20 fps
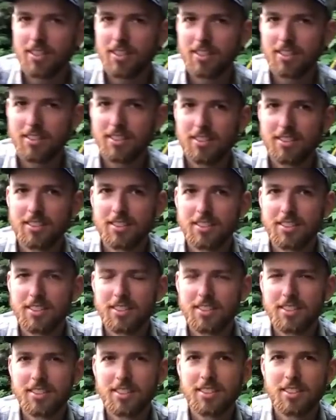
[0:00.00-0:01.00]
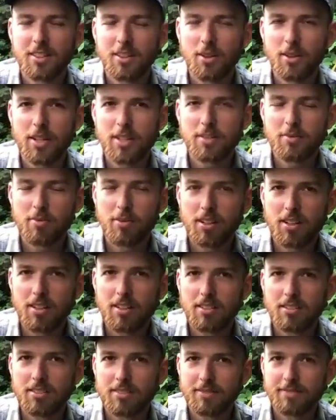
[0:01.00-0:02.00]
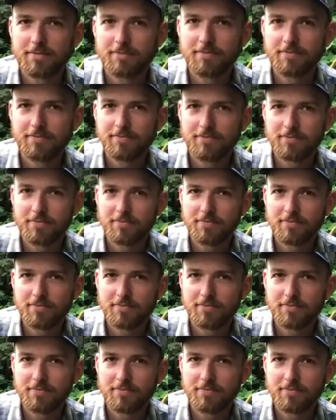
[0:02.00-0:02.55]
uh, yeah. Waynesboro. Yeah.